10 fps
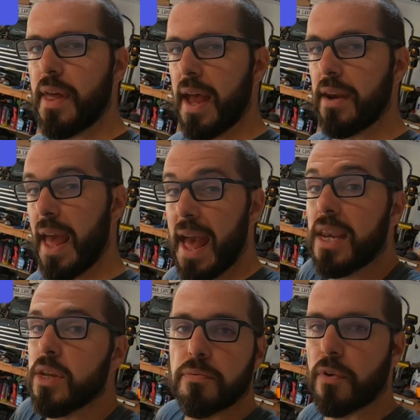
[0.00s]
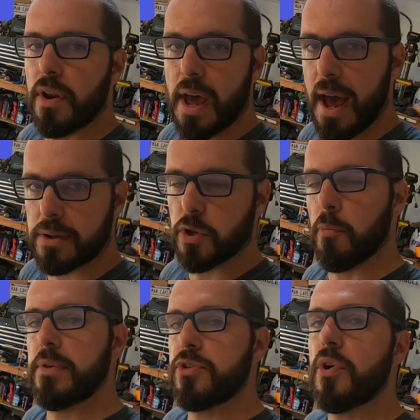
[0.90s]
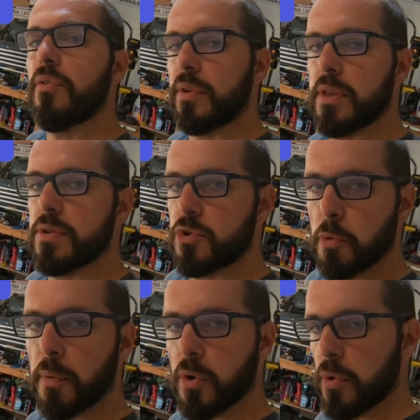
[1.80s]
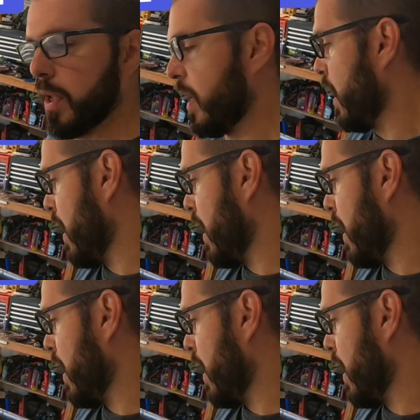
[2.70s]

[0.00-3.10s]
than any front axle, but certainly the Super Duty.